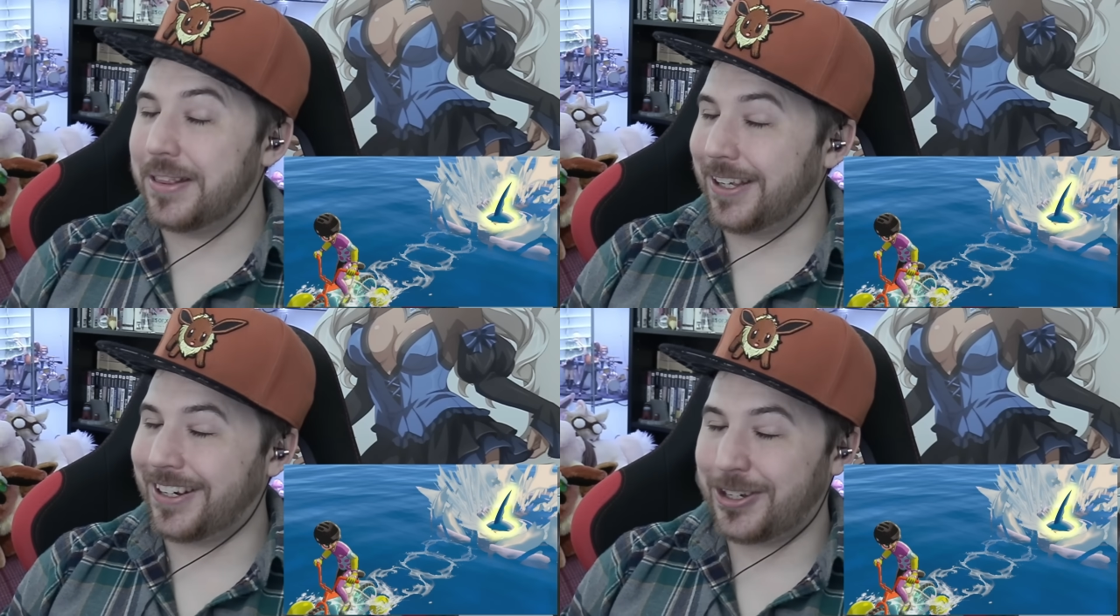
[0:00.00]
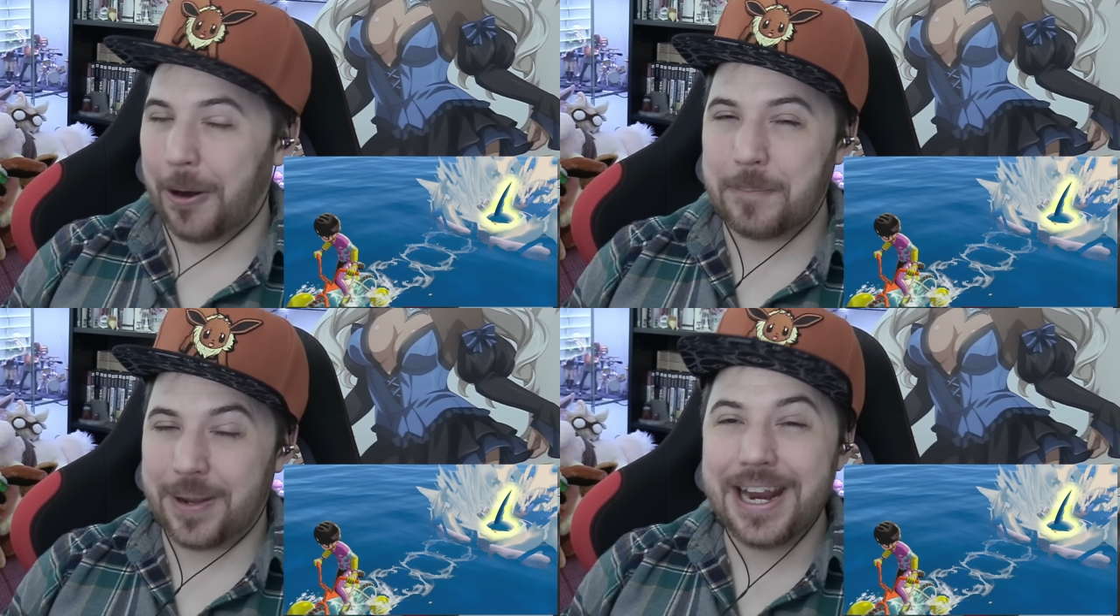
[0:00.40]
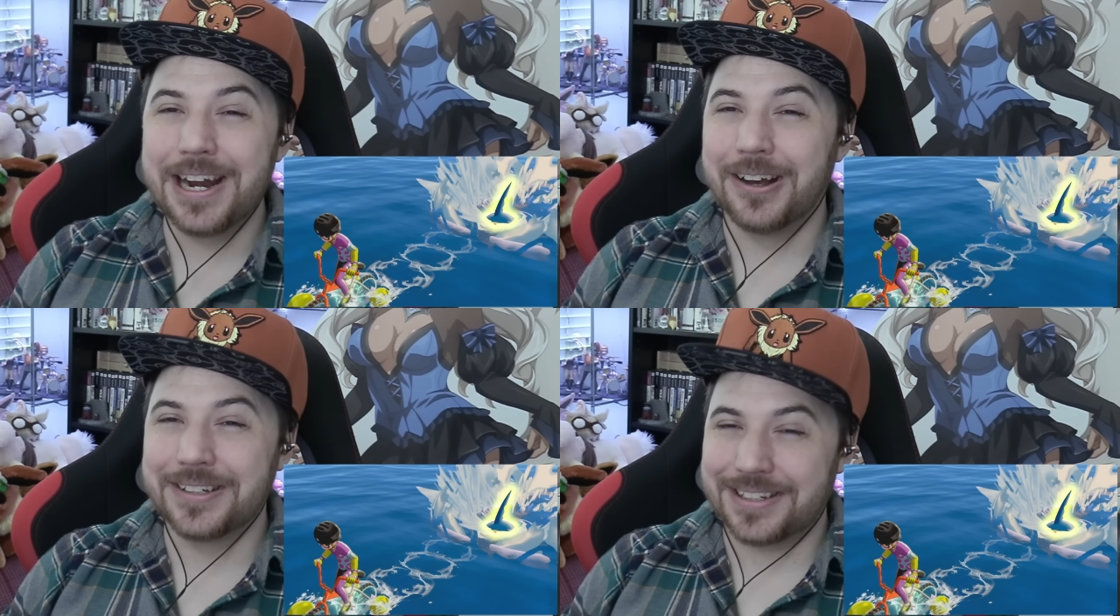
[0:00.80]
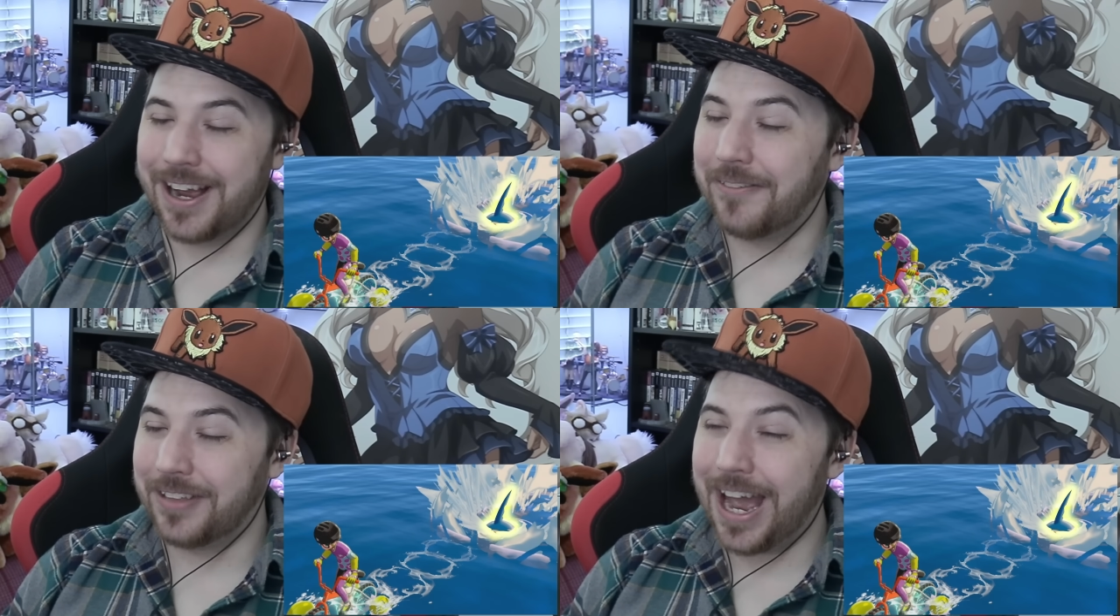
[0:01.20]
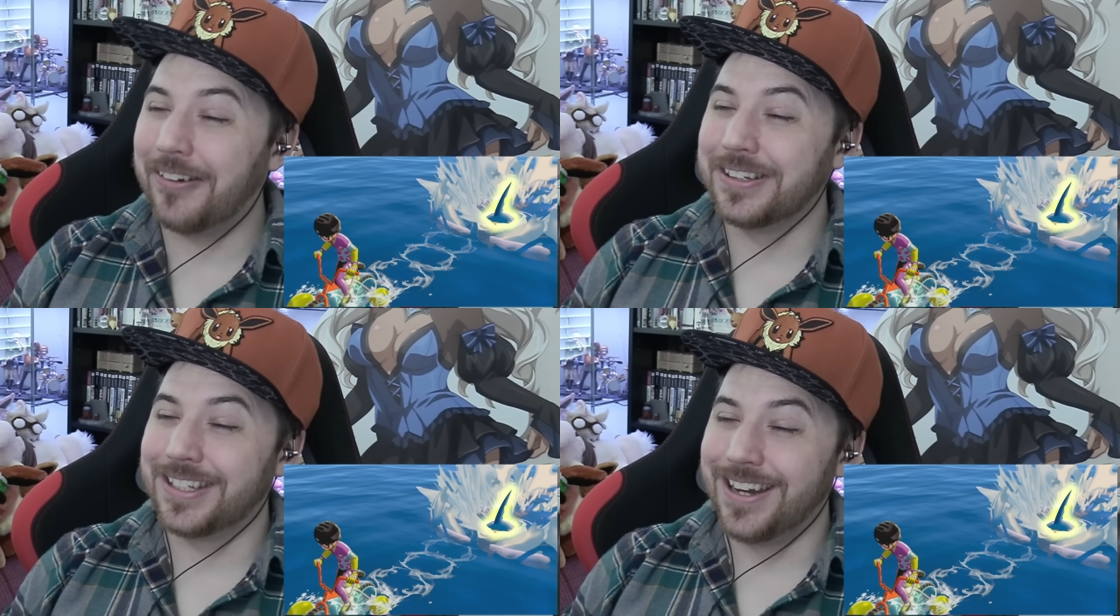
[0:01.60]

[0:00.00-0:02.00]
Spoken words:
But the Sharpedo stuff, that was